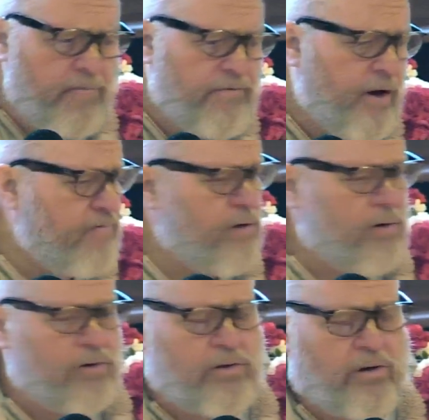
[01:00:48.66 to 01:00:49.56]
5
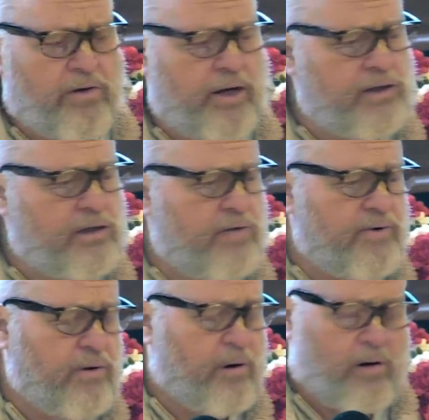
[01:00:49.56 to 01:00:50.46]
years, all that stuff
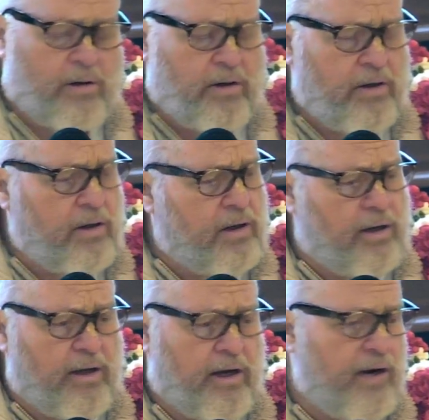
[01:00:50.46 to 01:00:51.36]
in guard.
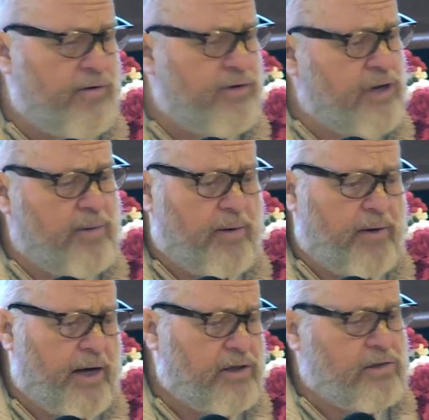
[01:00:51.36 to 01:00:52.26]
And every time I
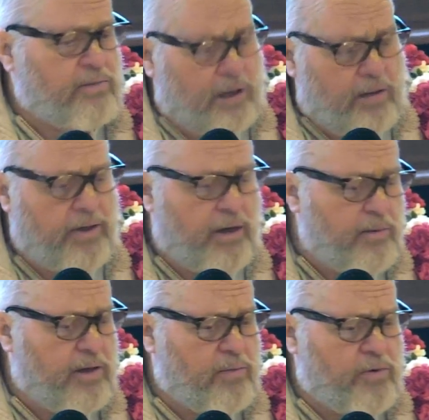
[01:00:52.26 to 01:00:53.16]
would ask Prabhupada, how to
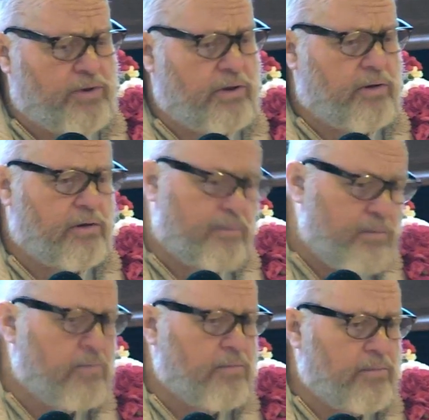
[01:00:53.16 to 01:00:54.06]
become more serious?
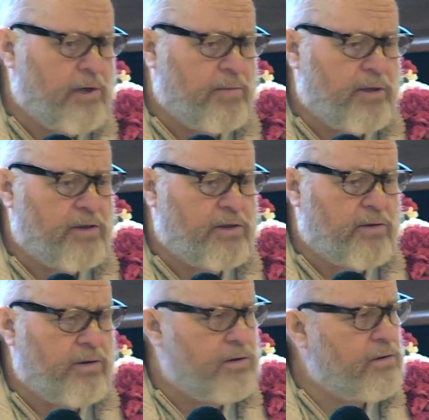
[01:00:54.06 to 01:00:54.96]
By being
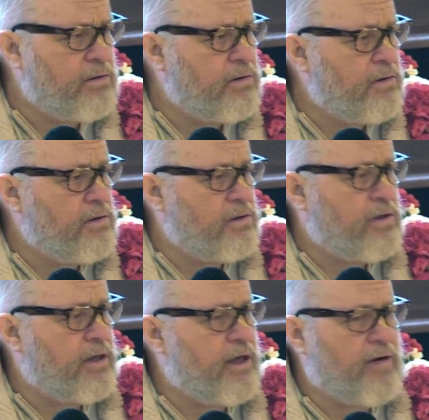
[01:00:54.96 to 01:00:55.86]
serious. So
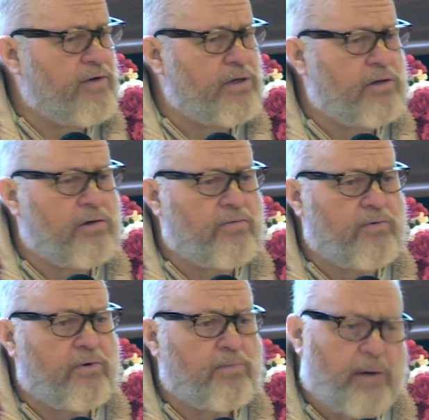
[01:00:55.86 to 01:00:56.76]
I got that every single
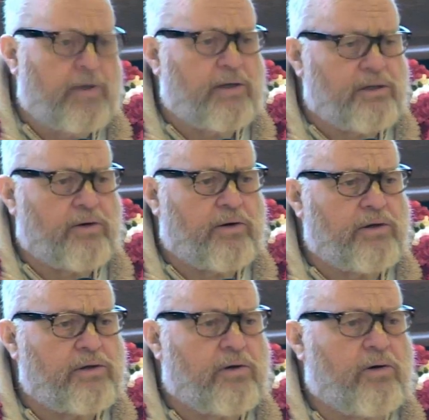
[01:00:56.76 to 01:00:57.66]
word, by being
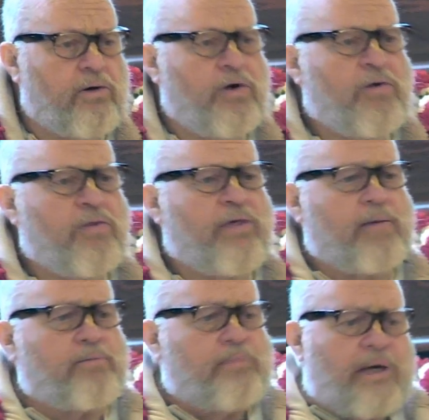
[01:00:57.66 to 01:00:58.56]
serious. So
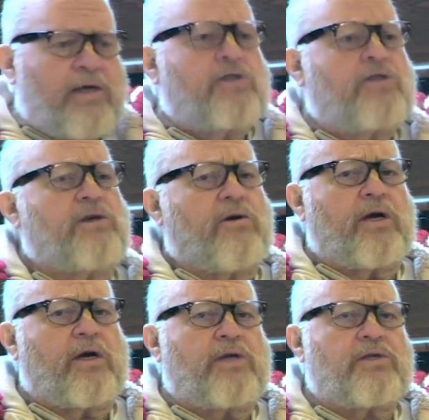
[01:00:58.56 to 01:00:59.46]
that being
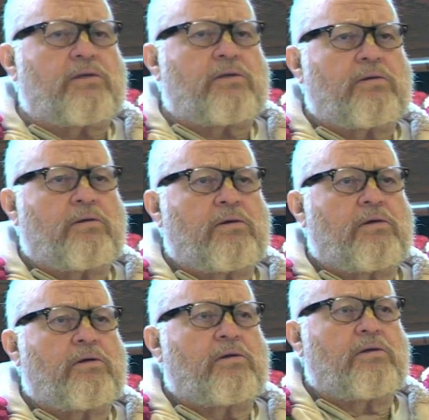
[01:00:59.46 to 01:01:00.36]
serious,
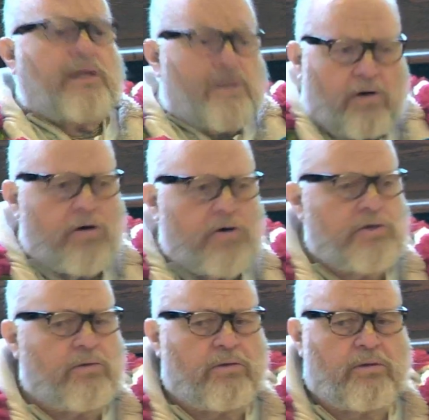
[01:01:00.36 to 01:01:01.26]
that's on our
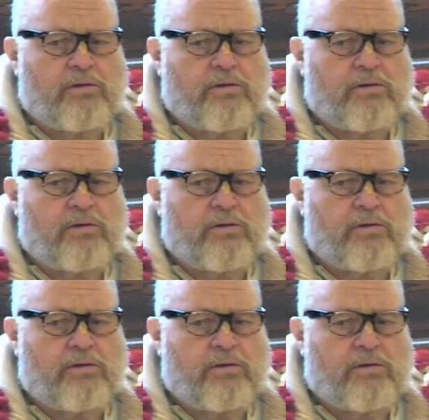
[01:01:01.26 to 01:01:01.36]
shoulders.